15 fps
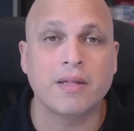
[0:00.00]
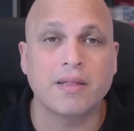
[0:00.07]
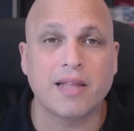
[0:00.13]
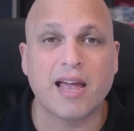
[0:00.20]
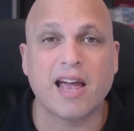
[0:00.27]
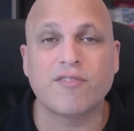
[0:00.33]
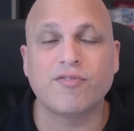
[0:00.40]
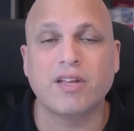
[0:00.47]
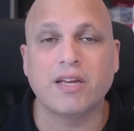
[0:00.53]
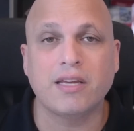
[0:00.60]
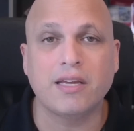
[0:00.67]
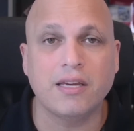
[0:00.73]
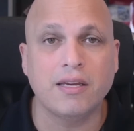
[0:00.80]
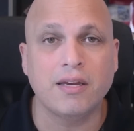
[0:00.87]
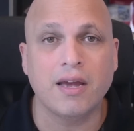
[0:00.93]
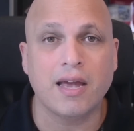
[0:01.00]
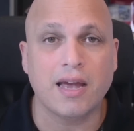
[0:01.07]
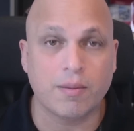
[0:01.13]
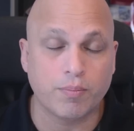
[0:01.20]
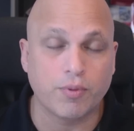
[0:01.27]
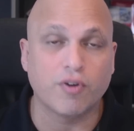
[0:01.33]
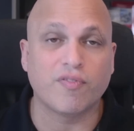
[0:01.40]
They have the key
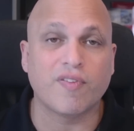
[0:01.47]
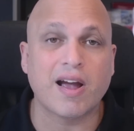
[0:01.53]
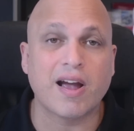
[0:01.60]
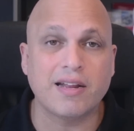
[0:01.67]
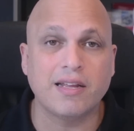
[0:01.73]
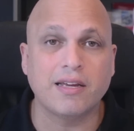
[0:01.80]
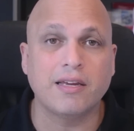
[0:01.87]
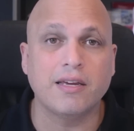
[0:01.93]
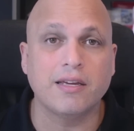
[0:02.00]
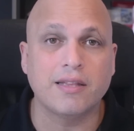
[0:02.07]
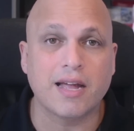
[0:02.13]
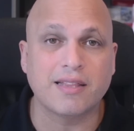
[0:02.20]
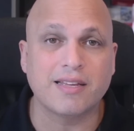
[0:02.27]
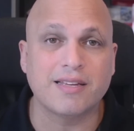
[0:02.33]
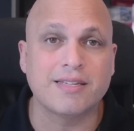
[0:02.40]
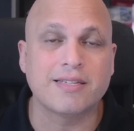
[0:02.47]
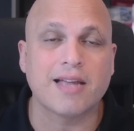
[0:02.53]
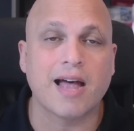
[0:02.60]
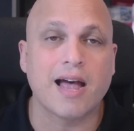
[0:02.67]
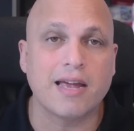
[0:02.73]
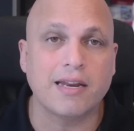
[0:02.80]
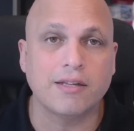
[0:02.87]
and provide the key that is
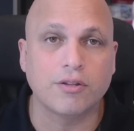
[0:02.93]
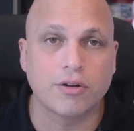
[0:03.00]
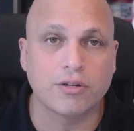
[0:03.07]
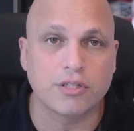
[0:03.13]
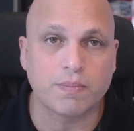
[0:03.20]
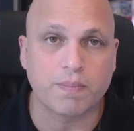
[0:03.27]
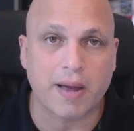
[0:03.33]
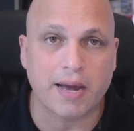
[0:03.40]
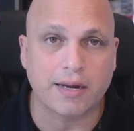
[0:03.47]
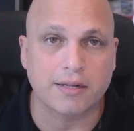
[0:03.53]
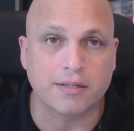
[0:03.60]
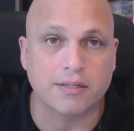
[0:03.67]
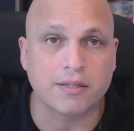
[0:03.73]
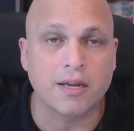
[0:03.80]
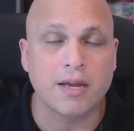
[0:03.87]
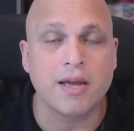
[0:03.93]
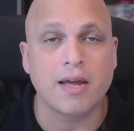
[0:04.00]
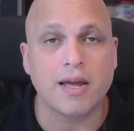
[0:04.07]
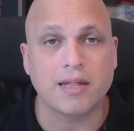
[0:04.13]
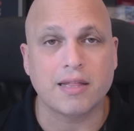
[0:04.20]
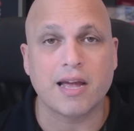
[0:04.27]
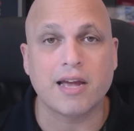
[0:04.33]
signing those packets.
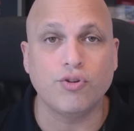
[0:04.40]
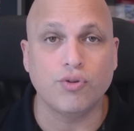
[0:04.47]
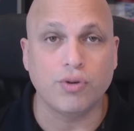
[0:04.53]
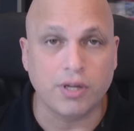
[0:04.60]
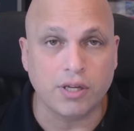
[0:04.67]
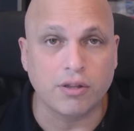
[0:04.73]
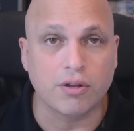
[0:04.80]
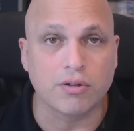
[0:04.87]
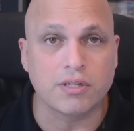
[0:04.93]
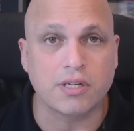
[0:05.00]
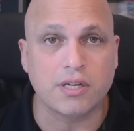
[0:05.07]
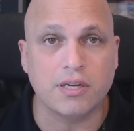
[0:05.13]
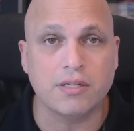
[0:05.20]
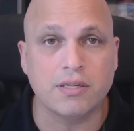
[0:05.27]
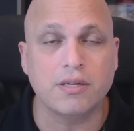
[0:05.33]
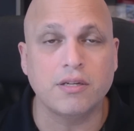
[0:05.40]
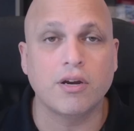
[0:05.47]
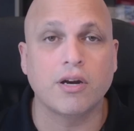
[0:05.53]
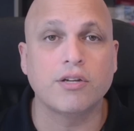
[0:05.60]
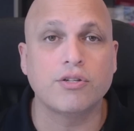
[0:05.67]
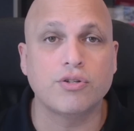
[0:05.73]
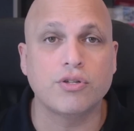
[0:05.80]
And then you need those keys in
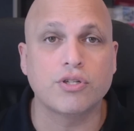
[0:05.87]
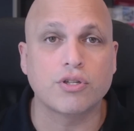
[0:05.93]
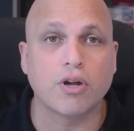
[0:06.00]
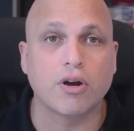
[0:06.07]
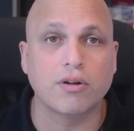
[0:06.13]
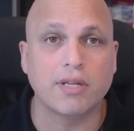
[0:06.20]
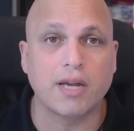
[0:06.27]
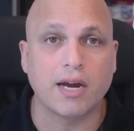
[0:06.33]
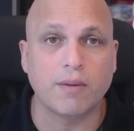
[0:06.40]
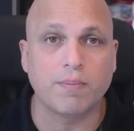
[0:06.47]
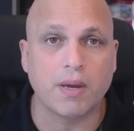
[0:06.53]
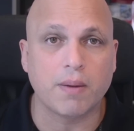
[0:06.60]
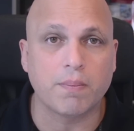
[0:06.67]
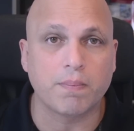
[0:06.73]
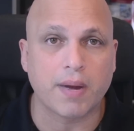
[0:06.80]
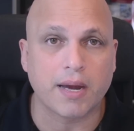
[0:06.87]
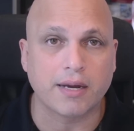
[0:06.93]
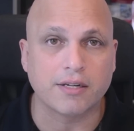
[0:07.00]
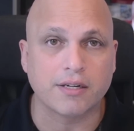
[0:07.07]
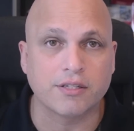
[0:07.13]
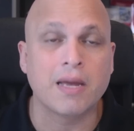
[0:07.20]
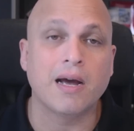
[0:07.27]
order to install the RPM
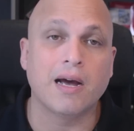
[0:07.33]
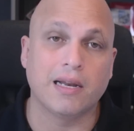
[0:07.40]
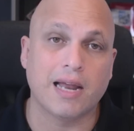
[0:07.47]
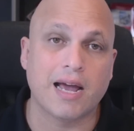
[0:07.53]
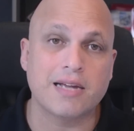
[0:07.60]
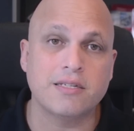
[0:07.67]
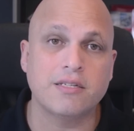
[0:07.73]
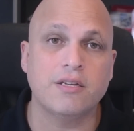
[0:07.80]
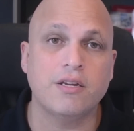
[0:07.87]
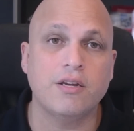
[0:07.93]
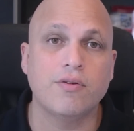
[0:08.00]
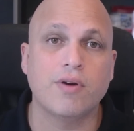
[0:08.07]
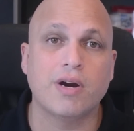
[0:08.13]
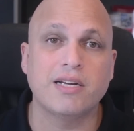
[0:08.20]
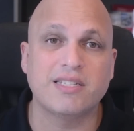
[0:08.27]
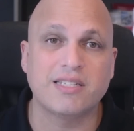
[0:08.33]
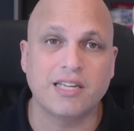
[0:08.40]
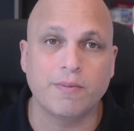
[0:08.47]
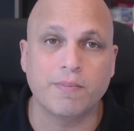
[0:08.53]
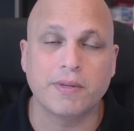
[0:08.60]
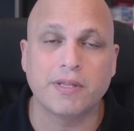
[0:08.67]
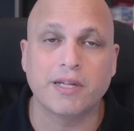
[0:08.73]
package, unless you are
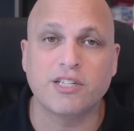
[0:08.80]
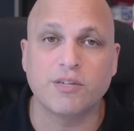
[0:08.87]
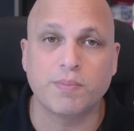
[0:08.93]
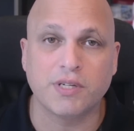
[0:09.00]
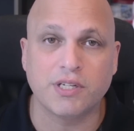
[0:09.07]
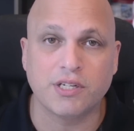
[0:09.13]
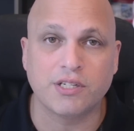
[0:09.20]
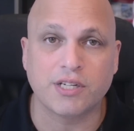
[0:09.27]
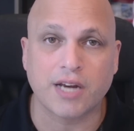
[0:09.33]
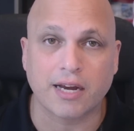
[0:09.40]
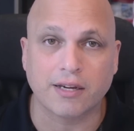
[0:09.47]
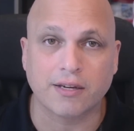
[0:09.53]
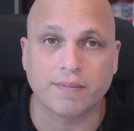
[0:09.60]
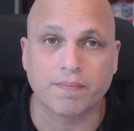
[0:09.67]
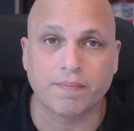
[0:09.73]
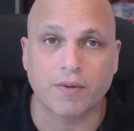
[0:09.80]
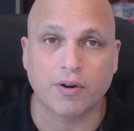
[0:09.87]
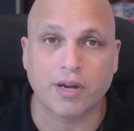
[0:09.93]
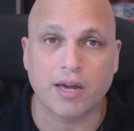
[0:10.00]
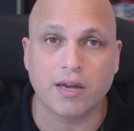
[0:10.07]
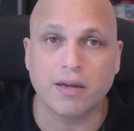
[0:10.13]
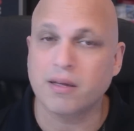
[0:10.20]
skipping the GPG check.
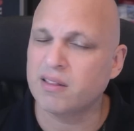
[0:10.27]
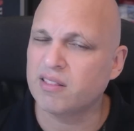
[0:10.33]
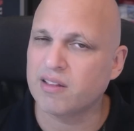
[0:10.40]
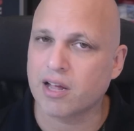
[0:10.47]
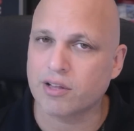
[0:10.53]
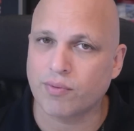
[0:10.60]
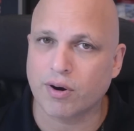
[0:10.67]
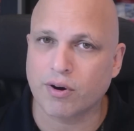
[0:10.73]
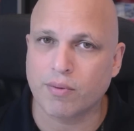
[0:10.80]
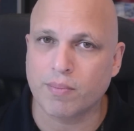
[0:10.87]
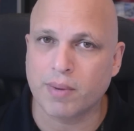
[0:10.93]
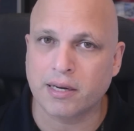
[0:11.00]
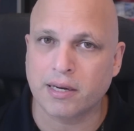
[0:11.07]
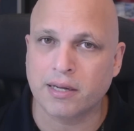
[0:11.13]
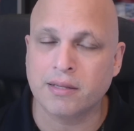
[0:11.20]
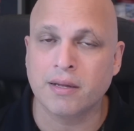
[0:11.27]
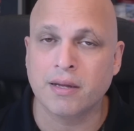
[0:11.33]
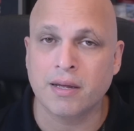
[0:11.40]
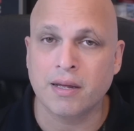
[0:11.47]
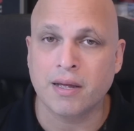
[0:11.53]
Okay, not recommended.